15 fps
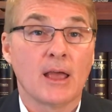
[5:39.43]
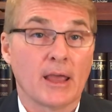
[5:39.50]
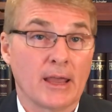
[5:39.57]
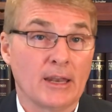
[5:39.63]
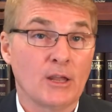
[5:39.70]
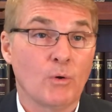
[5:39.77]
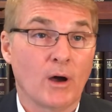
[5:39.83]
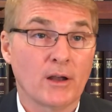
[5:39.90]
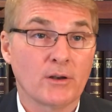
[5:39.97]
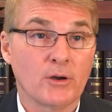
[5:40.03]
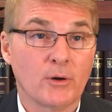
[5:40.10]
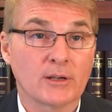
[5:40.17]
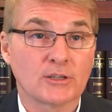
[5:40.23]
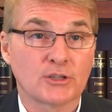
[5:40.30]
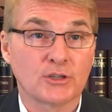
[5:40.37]
anyone
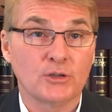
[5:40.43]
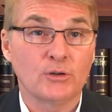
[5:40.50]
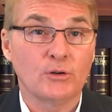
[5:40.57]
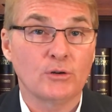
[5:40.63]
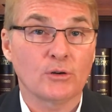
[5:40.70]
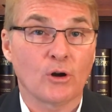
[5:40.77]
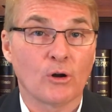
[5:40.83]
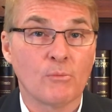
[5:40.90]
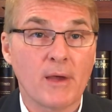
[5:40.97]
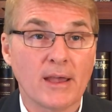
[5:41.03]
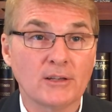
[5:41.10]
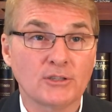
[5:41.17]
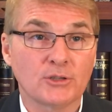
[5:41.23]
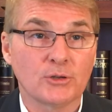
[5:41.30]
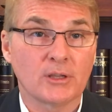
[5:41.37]
who has sued or
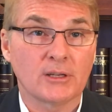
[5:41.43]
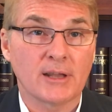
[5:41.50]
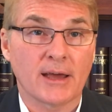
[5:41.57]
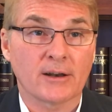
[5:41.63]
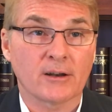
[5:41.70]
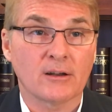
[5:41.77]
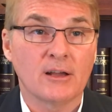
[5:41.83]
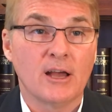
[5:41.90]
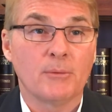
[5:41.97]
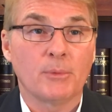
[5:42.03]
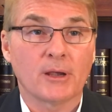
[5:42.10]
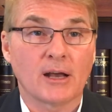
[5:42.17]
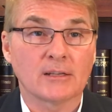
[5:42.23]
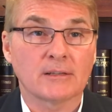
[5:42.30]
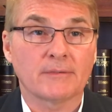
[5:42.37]
may sue the debtor
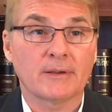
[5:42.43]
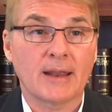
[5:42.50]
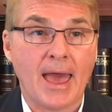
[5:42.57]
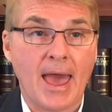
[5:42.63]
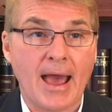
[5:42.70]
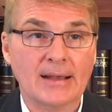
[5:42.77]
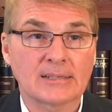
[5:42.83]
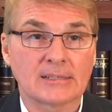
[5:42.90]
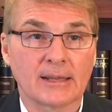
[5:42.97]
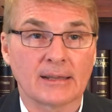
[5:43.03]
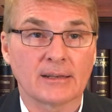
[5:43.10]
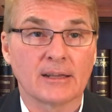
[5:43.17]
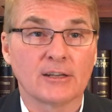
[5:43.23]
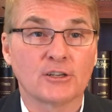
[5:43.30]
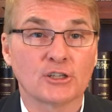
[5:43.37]
because of an
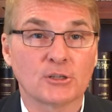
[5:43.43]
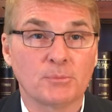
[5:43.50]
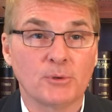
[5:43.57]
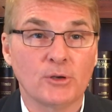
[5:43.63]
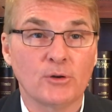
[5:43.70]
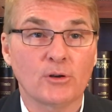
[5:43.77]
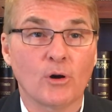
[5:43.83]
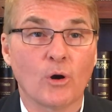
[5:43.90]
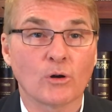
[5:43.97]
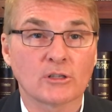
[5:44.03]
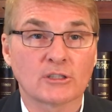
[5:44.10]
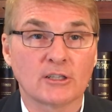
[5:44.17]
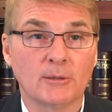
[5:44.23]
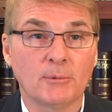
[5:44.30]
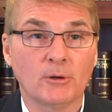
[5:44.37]
accident, dispute, or
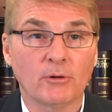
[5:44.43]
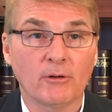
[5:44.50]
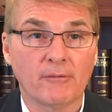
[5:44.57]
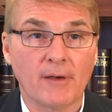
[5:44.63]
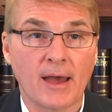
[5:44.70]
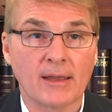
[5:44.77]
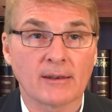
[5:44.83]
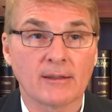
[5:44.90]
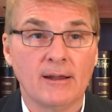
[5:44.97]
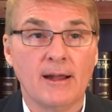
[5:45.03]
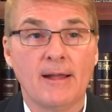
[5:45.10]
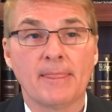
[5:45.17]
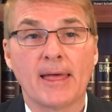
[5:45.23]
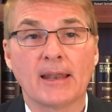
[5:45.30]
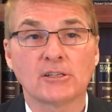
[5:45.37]
similar event
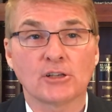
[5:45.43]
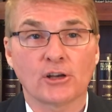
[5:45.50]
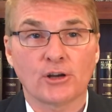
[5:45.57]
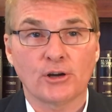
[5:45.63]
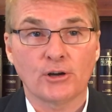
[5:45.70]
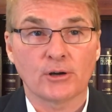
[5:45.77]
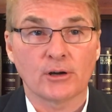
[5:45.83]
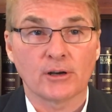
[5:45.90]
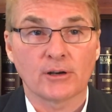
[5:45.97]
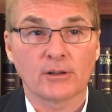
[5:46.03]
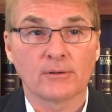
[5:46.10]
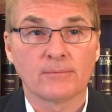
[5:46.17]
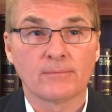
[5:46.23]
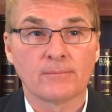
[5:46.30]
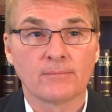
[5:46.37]
that has occurred,
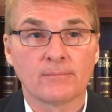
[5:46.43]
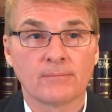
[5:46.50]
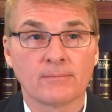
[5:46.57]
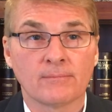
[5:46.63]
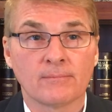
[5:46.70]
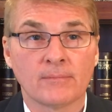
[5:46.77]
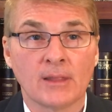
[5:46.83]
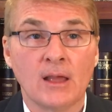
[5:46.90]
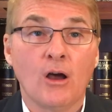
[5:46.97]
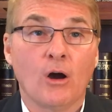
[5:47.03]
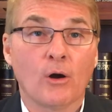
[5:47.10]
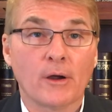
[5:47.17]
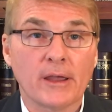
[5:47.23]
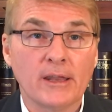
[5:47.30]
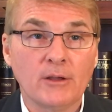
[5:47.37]

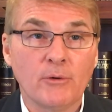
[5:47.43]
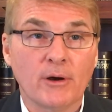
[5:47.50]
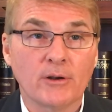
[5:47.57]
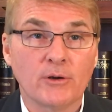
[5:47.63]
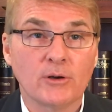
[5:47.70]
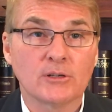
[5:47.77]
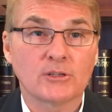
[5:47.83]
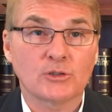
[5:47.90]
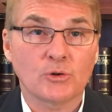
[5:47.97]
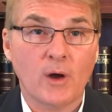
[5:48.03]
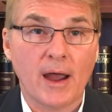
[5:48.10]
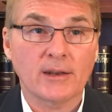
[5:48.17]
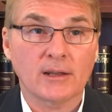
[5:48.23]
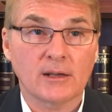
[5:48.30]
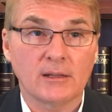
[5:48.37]
or anyone who is
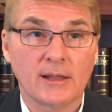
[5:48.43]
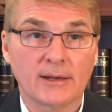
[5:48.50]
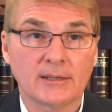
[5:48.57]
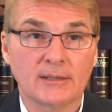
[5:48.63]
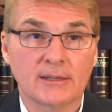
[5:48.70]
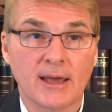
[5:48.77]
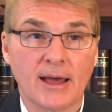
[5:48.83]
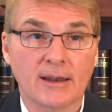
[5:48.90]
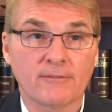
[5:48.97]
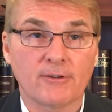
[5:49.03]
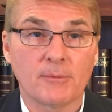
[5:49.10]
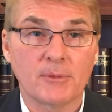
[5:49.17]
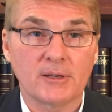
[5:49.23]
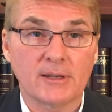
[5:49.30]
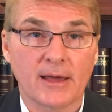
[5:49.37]
trying to collect a debt
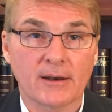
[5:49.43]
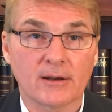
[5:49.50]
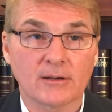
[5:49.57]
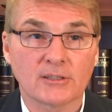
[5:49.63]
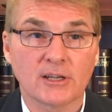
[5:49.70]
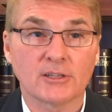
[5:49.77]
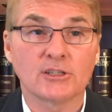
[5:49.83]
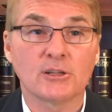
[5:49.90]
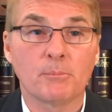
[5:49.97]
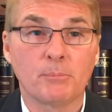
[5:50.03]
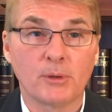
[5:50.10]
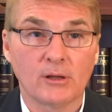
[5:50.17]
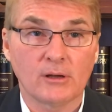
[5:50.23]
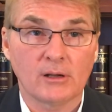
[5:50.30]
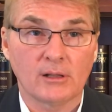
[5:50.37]
from the debtor, such as a
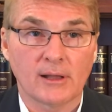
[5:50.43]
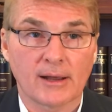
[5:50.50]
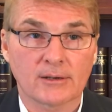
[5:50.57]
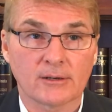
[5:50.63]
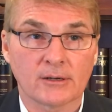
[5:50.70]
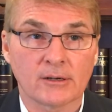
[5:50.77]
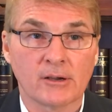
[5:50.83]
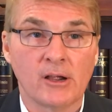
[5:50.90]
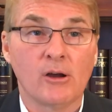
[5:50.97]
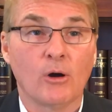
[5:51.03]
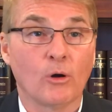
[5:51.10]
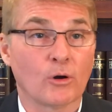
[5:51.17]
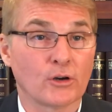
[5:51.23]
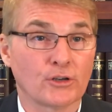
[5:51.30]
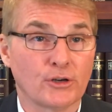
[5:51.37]
bill collector
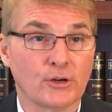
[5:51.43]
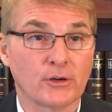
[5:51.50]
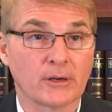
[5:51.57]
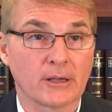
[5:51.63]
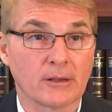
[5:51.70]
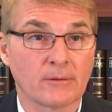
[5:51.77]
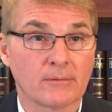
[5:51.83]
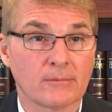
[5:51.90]
or attorney.